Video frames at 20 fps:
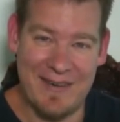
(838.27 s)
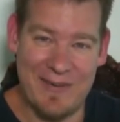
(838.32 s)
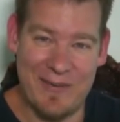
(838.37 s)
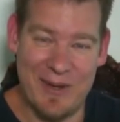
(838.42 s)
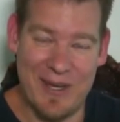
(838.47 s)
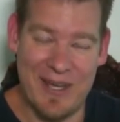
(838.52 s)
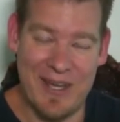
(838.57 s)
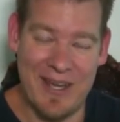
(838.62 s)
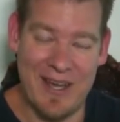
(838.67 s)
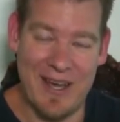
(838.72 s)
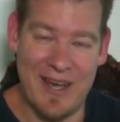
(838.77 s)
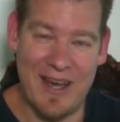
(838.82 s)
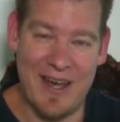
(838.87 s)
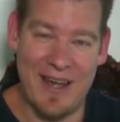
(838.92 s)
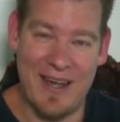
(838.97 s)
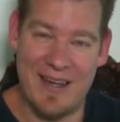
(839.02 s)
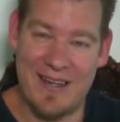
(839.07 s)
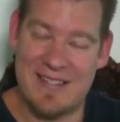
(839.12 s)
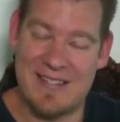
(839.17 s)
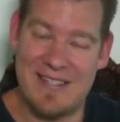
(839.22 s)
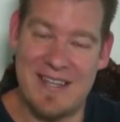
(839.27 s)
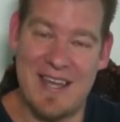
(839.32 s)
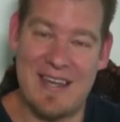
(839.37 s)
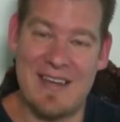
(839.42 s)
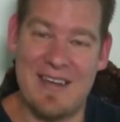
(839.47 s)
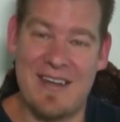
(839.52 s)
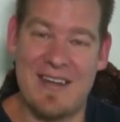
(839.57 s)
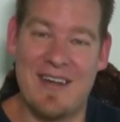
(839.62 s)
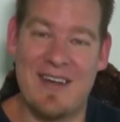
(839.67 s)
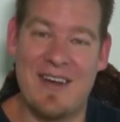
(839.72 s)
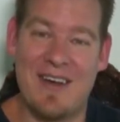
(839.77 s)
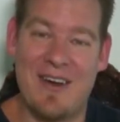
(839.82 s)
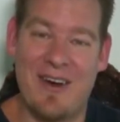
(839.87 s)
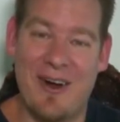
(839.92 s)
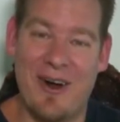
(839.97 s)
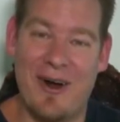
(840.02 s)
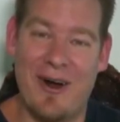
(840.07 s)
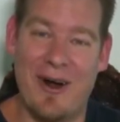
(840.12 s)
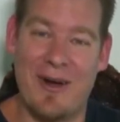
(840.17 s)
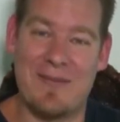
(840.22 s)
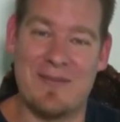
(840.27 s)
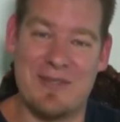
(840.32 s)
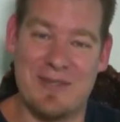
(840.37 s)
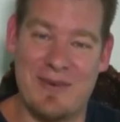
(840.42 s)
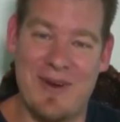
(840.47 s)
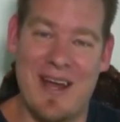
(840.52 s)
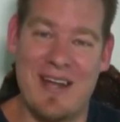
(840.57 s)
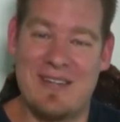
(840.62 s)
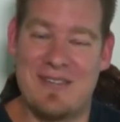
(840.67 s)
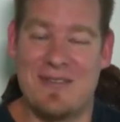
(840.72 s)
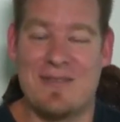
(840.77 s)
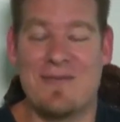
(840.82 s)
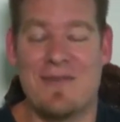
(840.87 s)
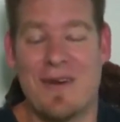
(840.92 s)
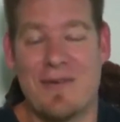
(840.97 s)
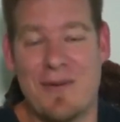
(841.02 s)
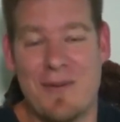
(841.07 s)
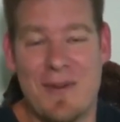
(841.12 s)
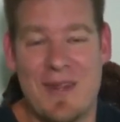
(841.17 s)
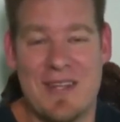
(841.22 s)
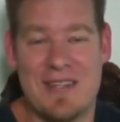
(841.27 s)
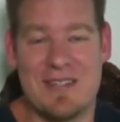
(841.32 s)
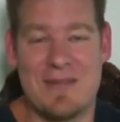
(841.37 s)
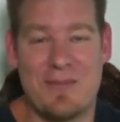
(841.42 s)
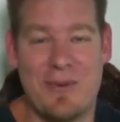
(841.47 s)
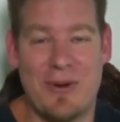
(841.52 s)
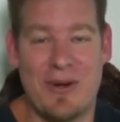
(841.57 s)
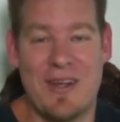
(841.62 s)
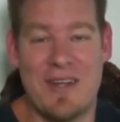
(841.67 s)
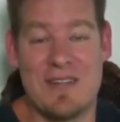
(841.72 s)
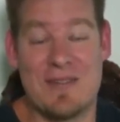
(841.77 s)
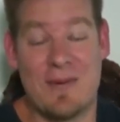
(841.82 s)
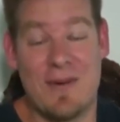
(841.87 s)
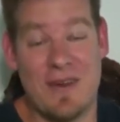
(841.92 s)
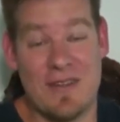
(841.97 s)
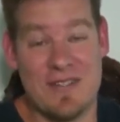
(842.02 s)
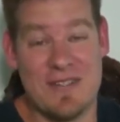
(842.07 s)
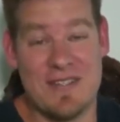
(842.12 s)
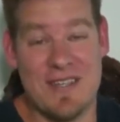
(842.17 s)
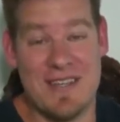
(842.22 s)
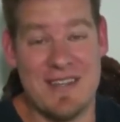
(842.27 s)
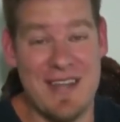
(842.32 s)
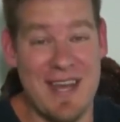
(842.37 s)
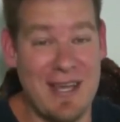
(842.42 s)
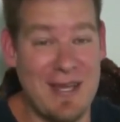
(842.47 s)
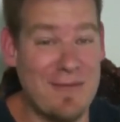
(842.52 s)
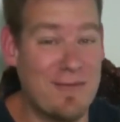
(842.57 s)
We uh, extend our arms of gratitude for everybody that's supporting us. We also say thank